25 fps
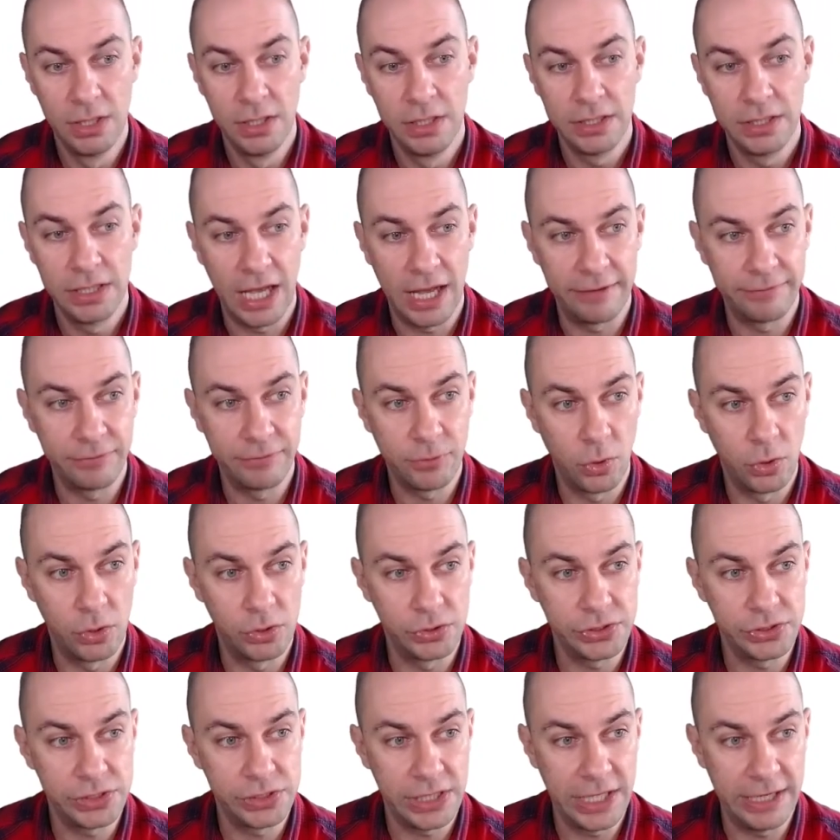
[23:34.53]
Now, of
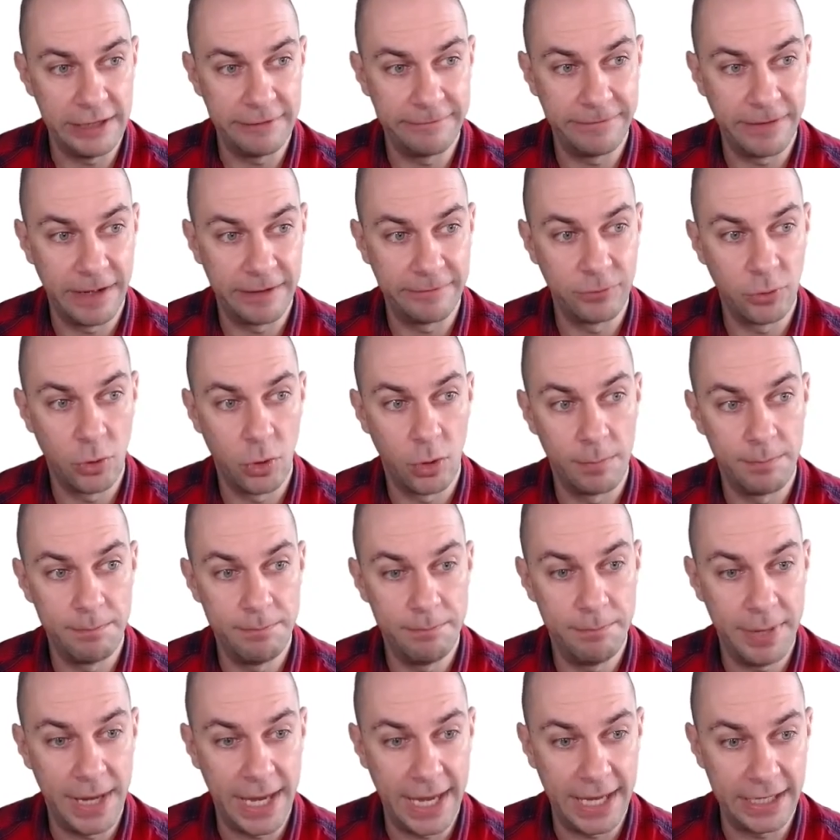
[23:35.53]
course, if I've
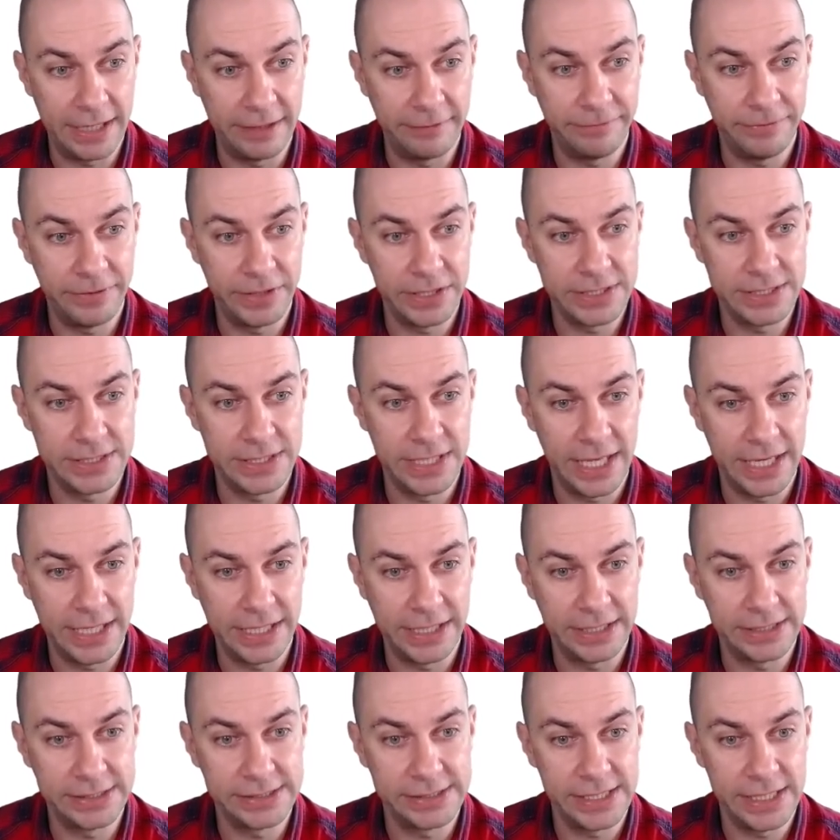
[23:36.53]
got benefits that
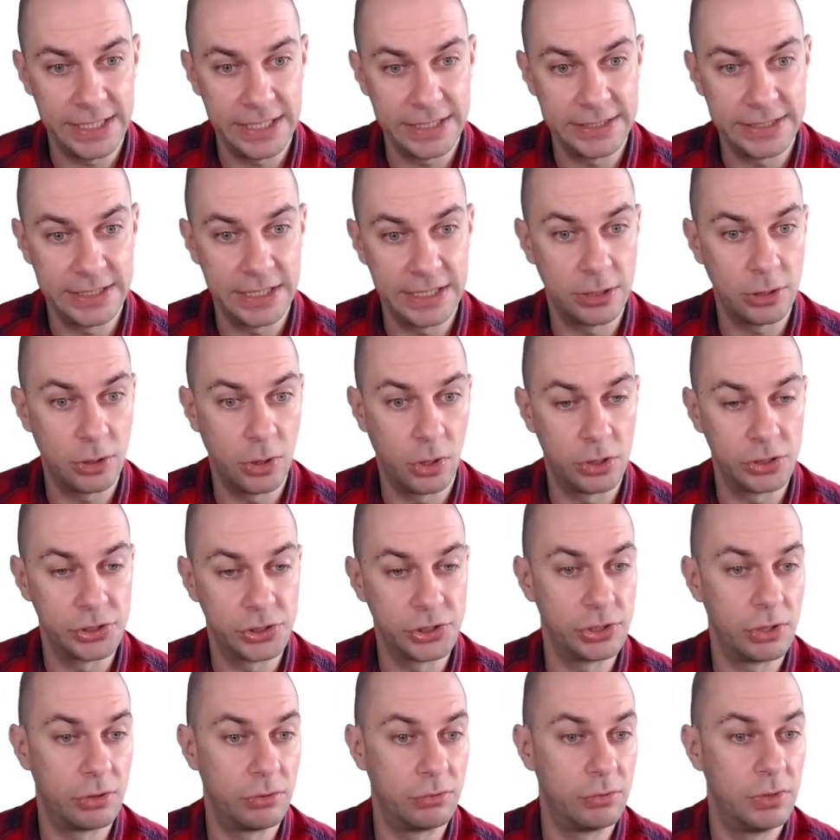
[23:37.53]
exceeds the cost,
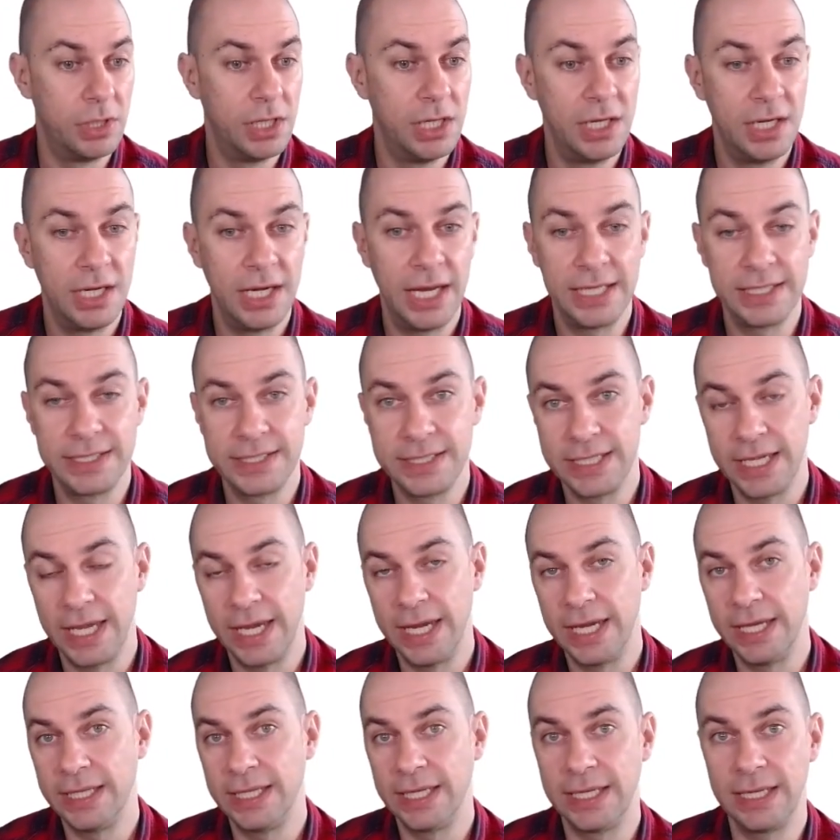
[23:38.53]
so let's
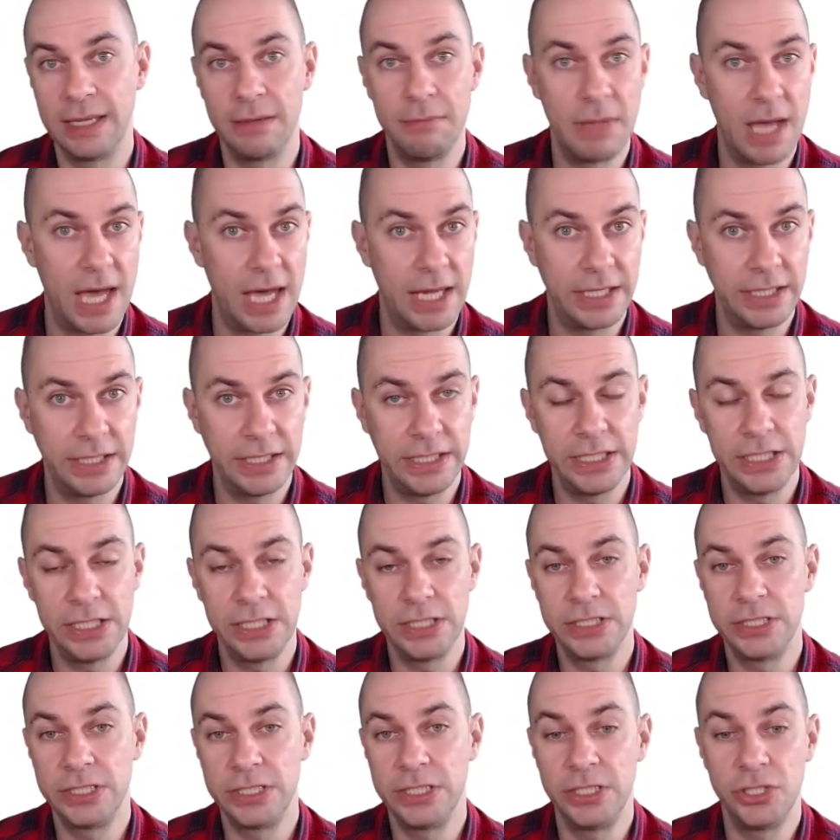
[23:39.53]
say the commodity
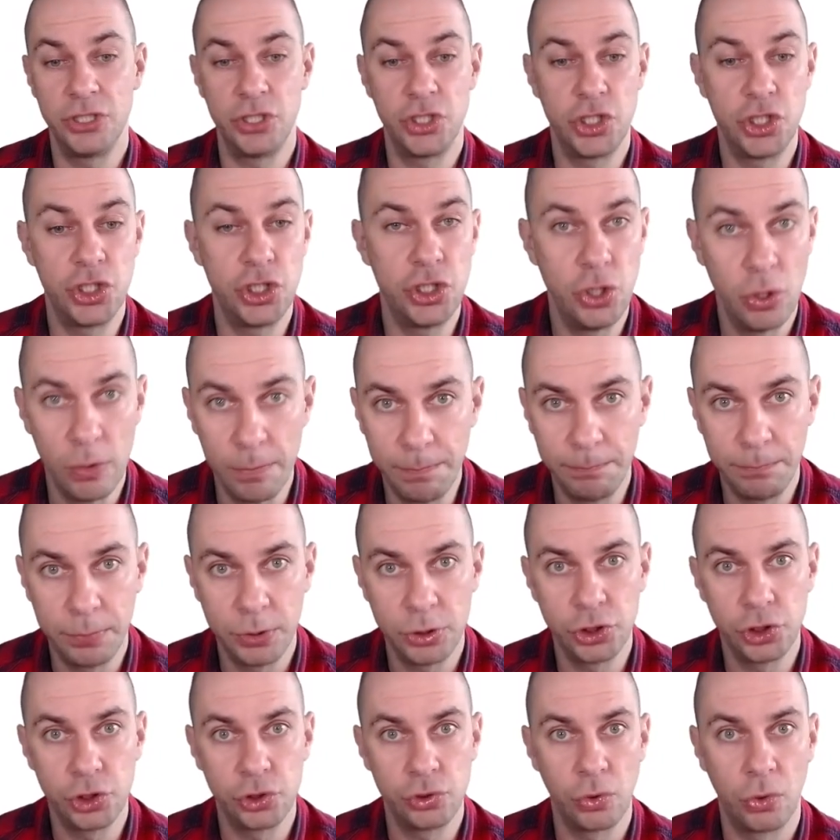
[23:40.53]
is in super
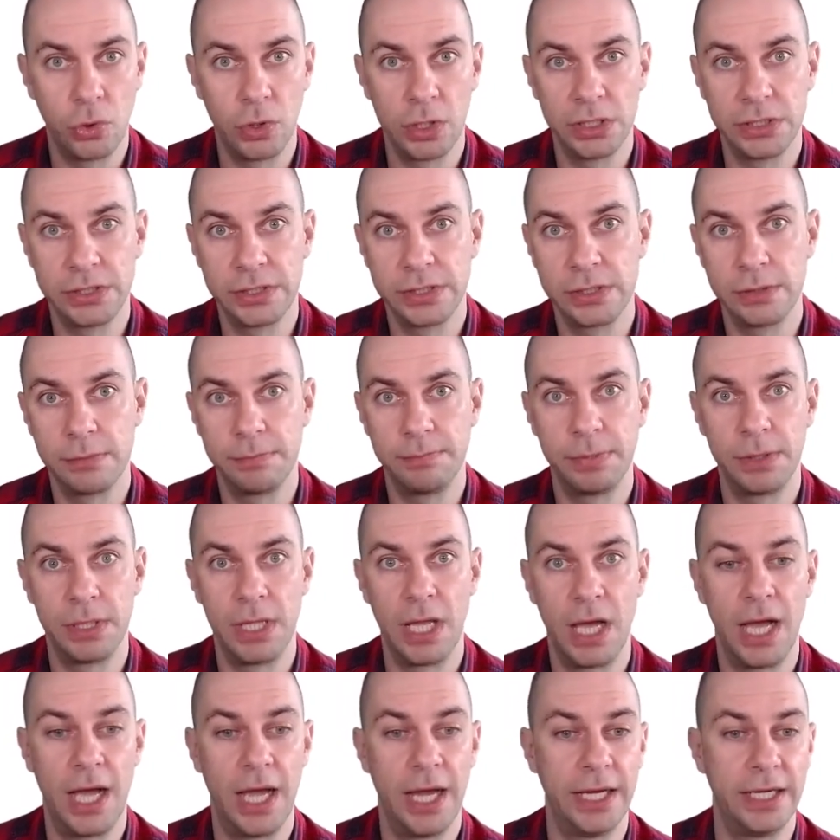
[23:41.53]
short
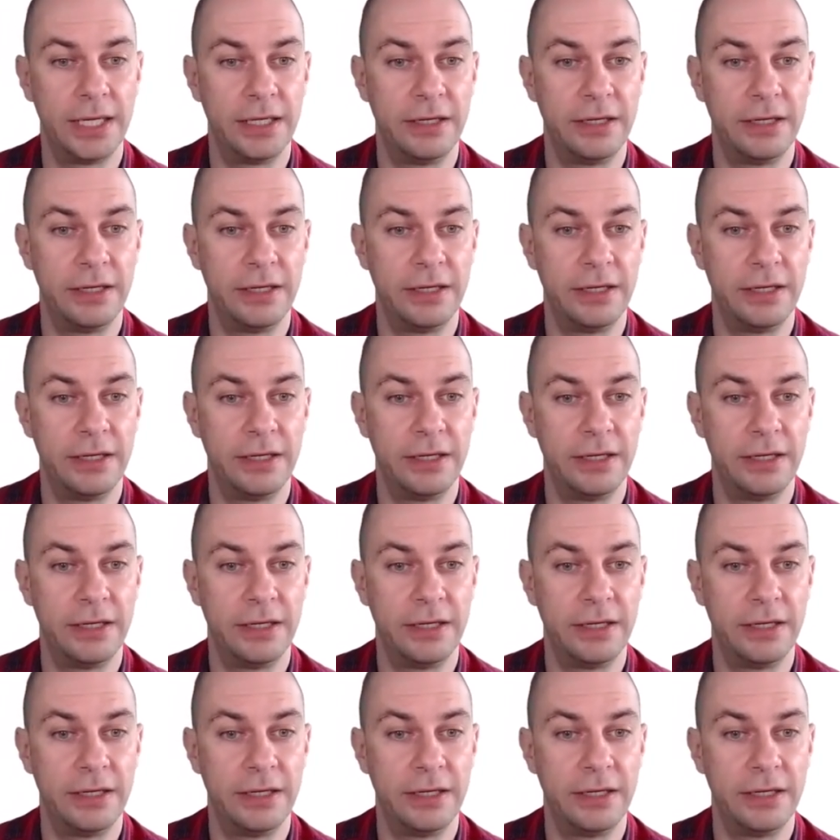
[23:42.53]
supply,